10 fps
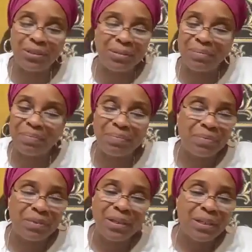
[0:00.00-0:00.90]
when you find
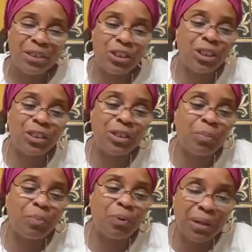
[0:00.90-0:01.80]
people who believe in
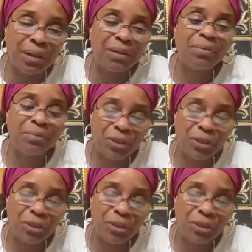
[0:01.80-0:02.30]
you.